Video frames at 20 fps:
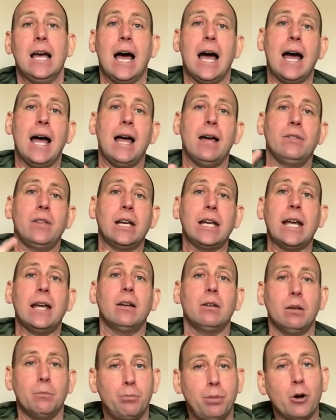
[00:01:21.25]
Uh, they
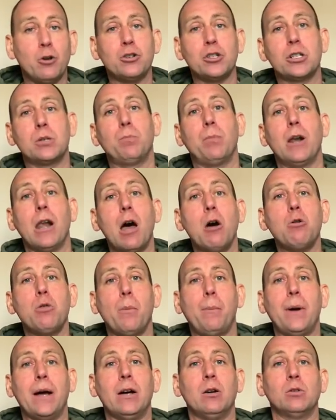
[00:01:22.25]
get punched below
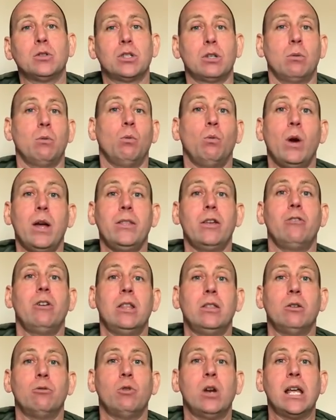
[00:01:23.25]
the belt when they're
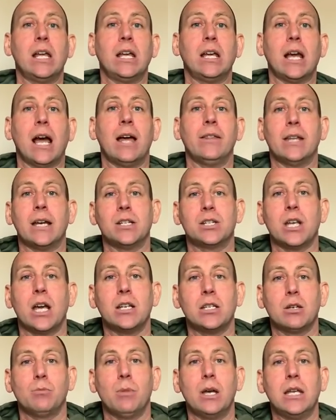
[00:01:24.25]
in the ring, and they
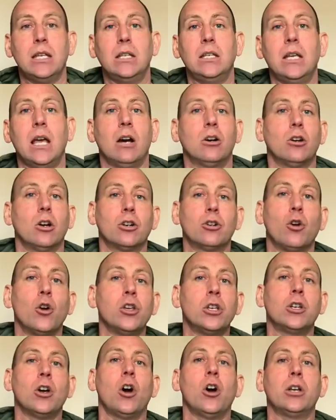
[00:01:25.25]
say to me, yeah, I've got a
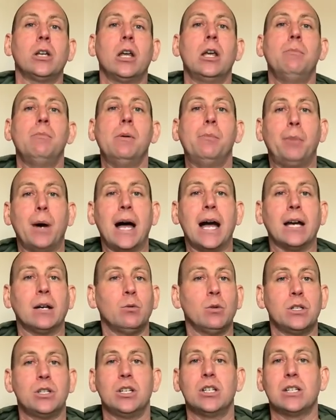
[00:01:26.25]
groin guard in my bag,
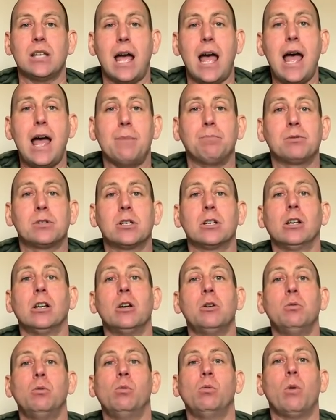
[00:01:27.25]
which is
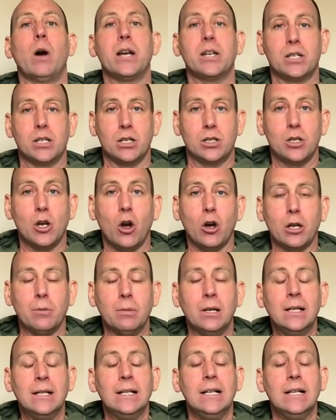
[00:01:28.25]
absolute waste of time.